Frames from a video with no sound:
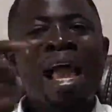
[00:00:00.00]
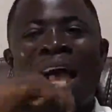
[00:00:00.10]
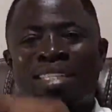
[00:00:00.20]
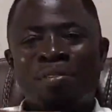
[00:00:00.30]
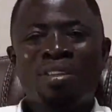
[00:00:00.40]

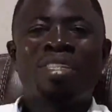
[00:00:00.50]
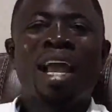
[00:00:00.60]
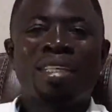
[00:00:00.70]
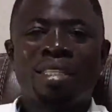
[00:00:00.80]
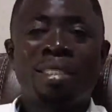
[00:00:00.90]
are 7
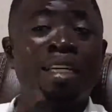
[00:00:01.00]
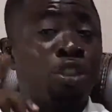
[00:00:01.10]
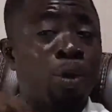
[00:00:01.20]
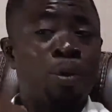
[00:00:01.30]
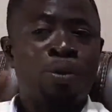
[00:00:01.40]
signs that
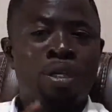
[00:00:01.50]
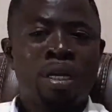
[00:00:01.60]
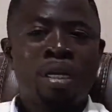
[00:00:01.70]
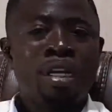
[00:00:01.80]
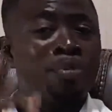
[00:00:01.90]
shows
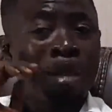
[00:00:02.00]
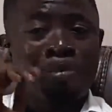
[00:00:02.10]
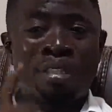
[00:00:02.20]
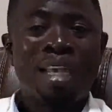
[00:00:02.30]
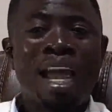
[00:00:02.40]
it might
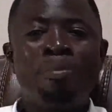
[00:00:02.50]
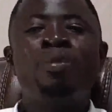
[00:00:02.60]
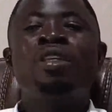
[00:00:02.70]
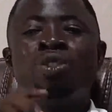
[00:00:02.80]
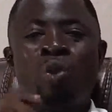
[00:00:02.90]
be time
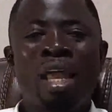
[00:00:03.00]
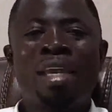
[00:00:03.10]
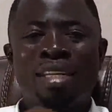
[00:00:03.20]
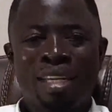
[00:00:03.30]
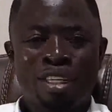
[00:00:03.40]
to
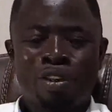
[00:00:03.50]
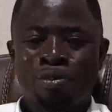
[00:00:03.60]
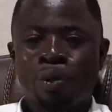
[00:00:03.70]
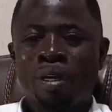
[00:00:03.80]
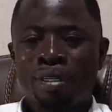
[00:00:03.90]
learn the
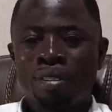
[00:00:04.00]
software.